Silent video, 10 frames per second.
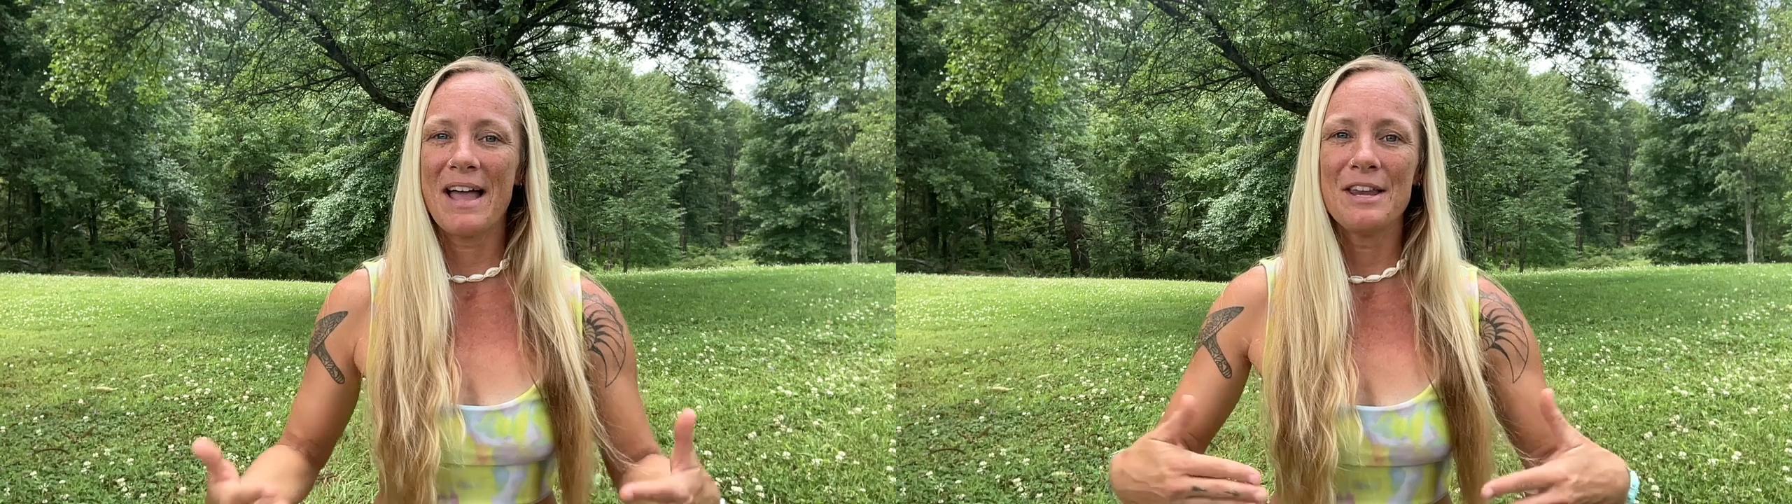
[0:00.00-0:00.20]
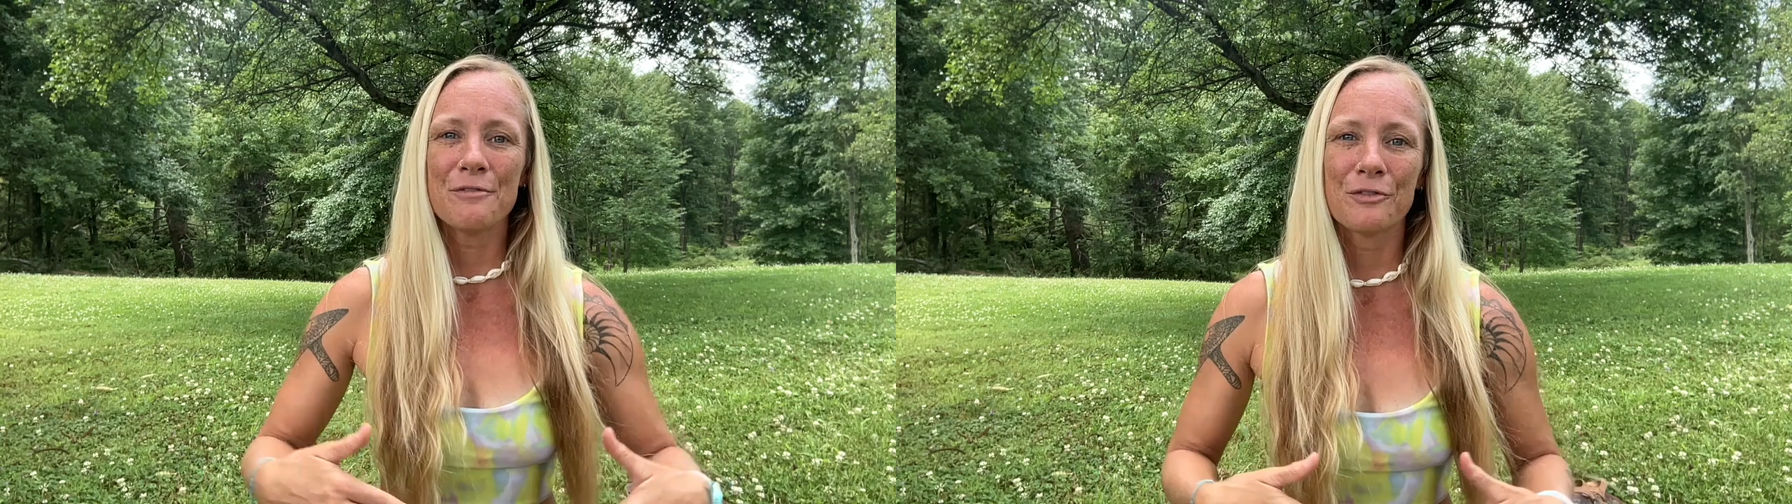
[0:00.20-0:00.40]

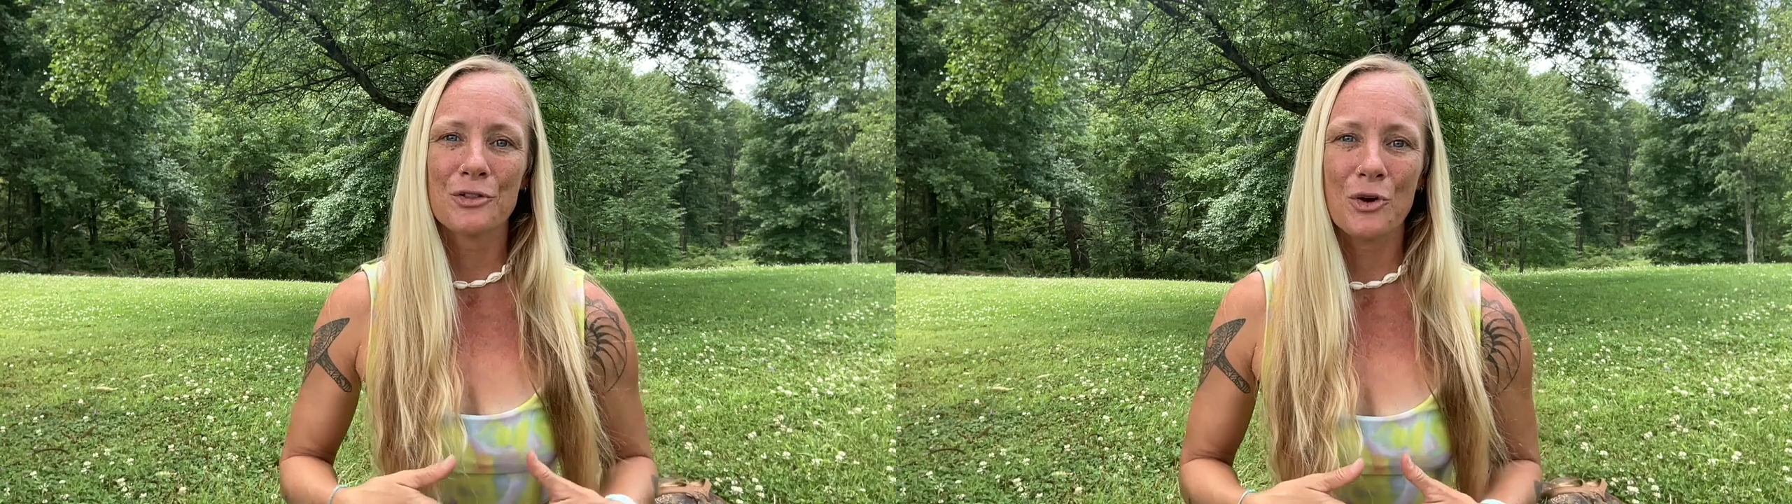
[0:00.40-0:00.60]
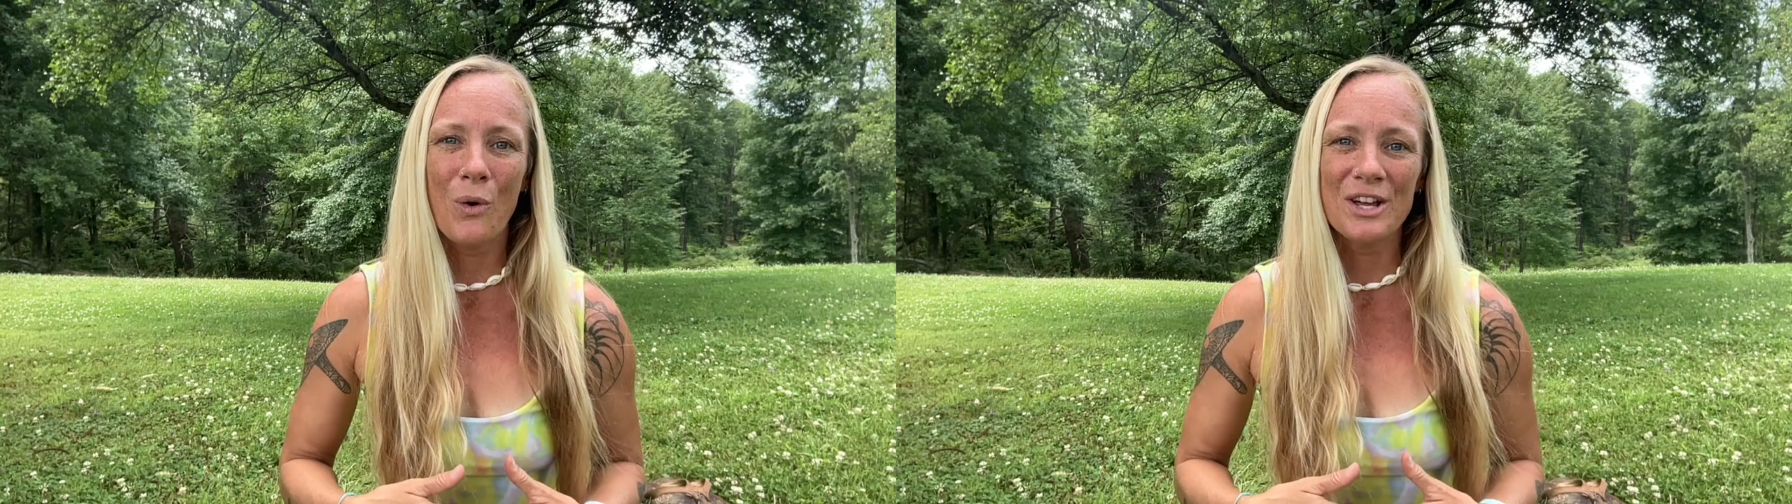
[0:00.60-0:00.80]
any
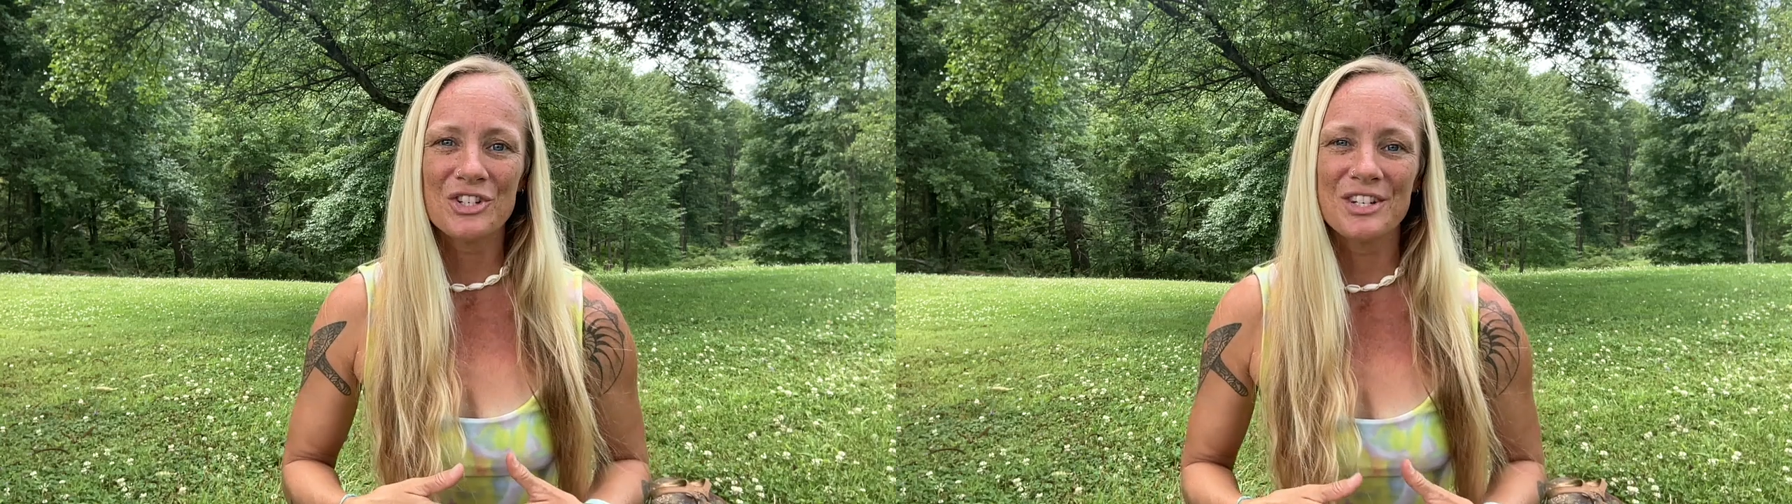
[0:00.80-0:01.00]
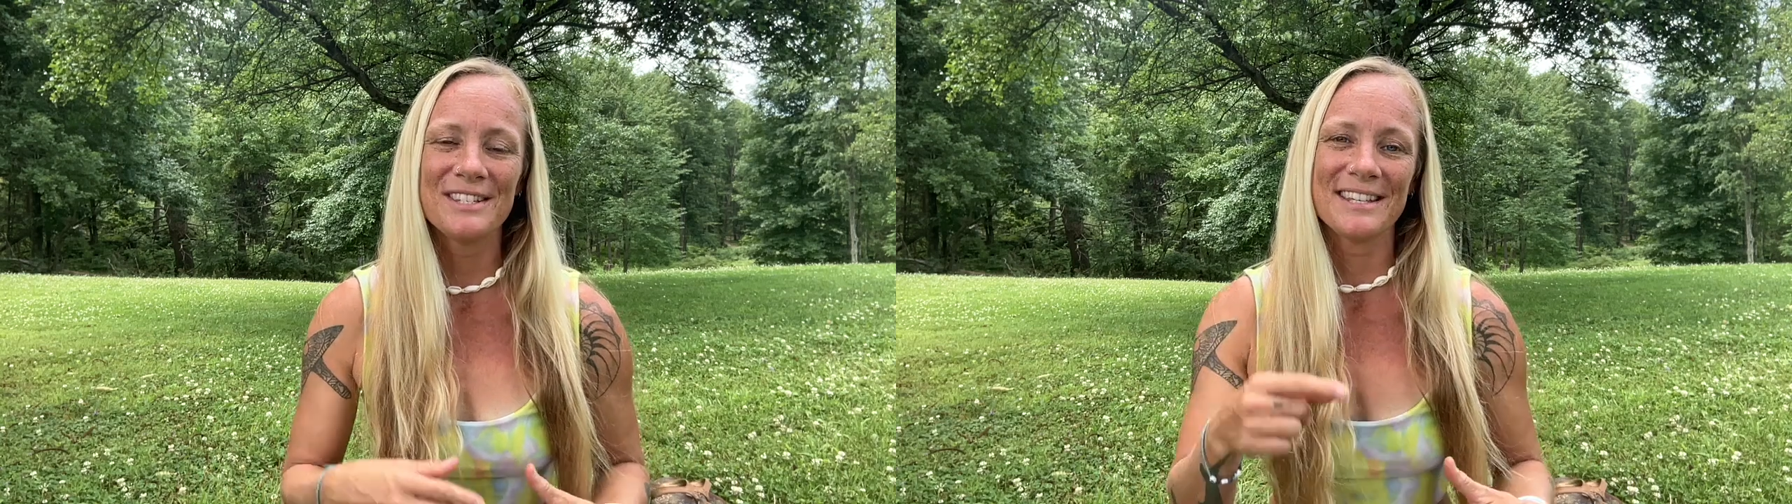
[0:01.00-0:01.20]
further questions